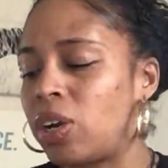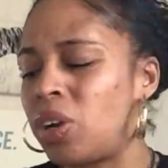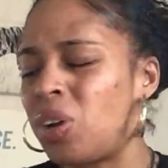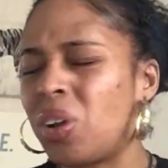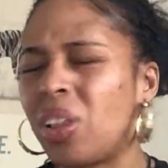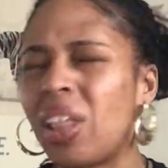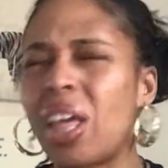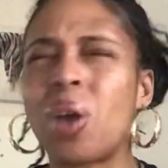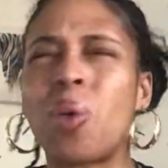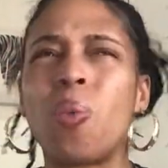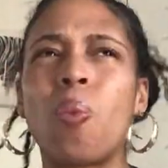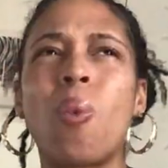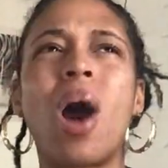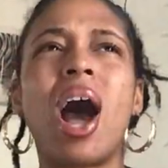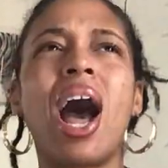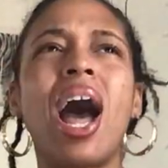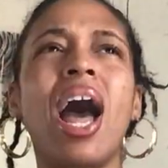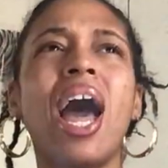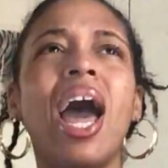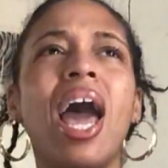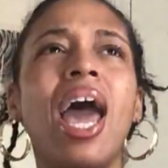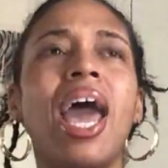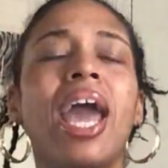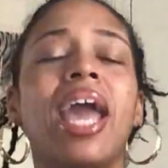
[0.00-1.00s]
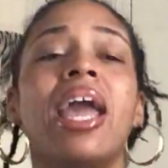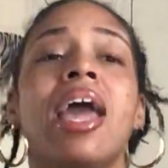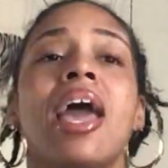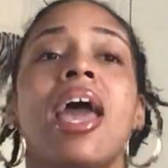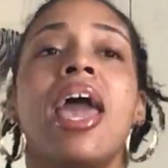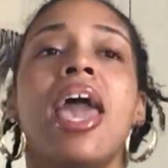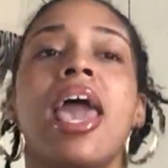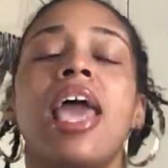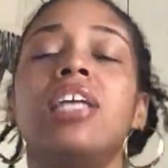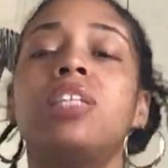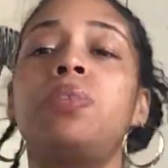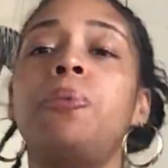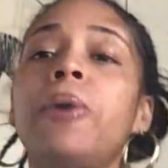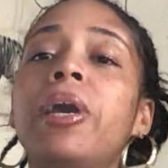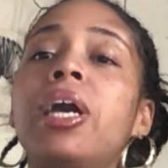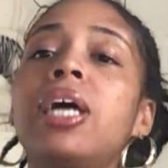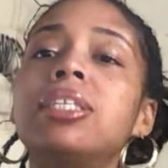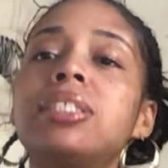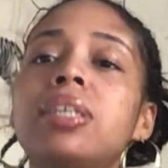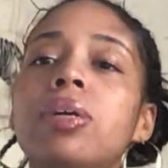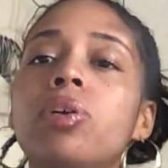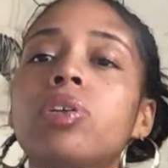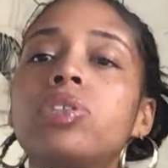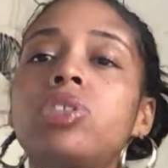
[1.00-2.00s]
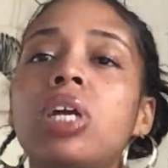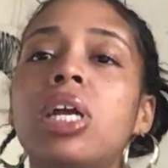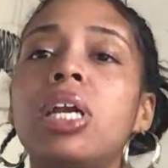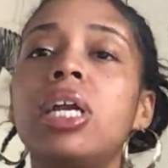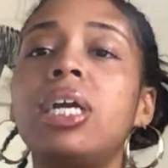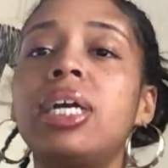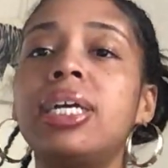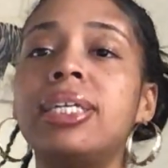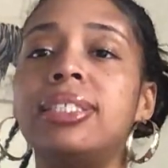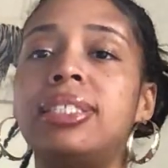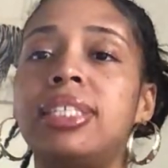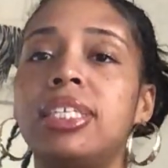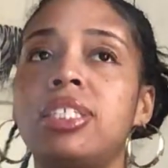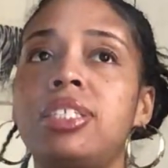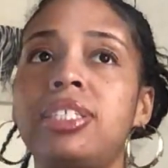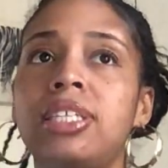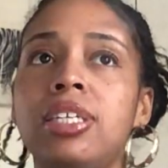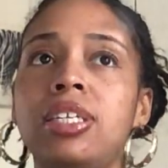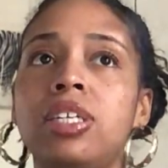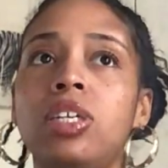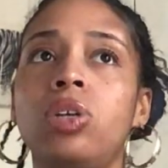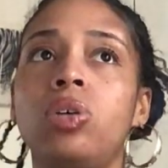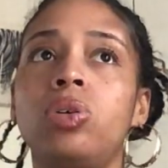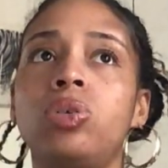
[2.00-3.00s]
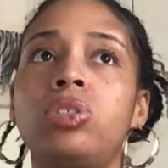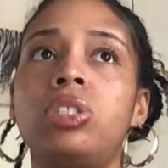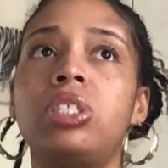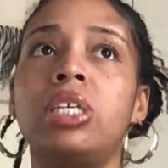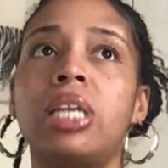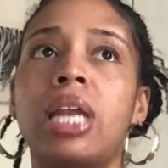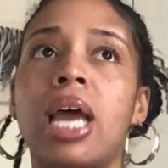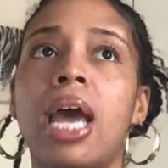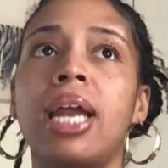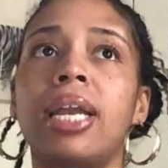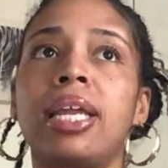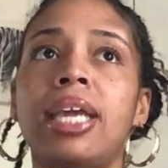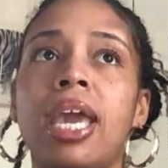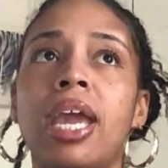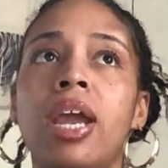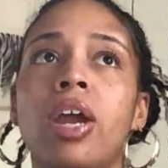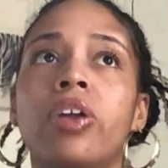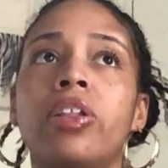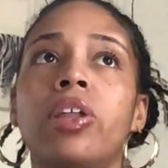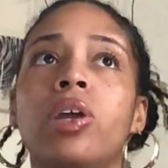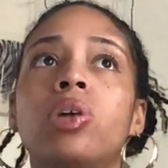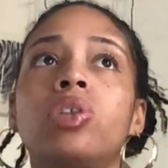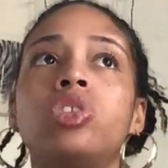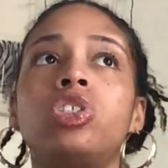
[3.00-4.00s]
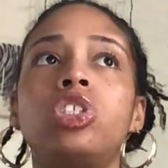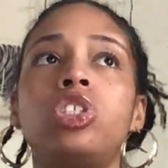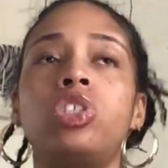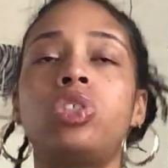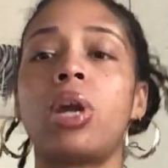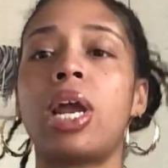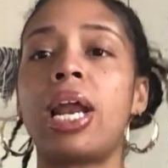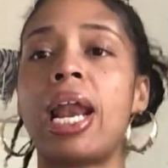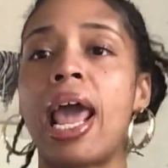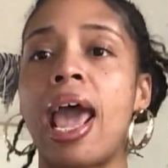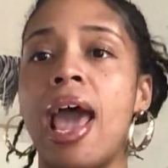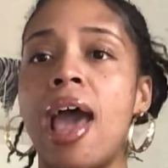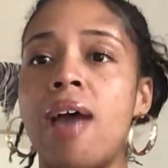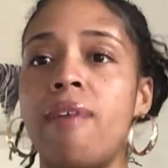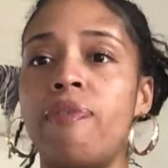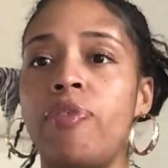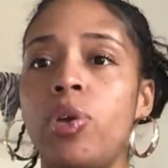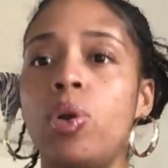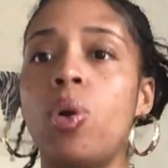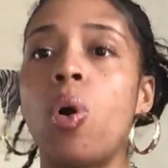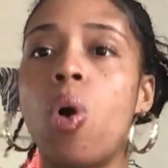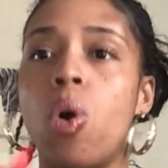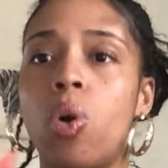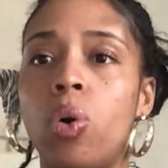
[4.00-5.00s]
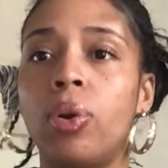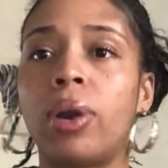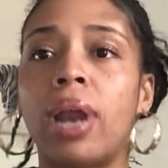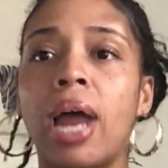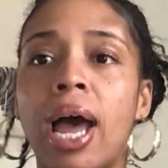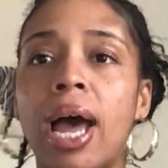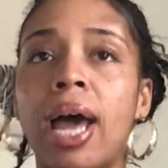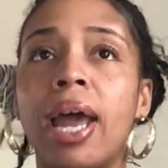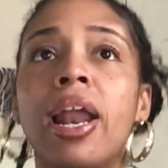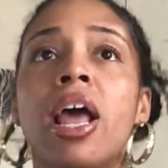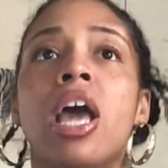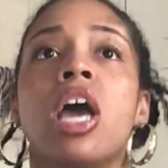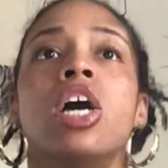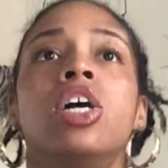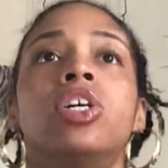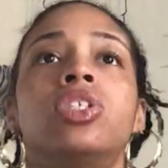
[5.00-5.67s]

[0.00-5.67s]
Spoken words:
You're like, why? It's because they were trying to condition you to not care. They were just trying to have you hold on.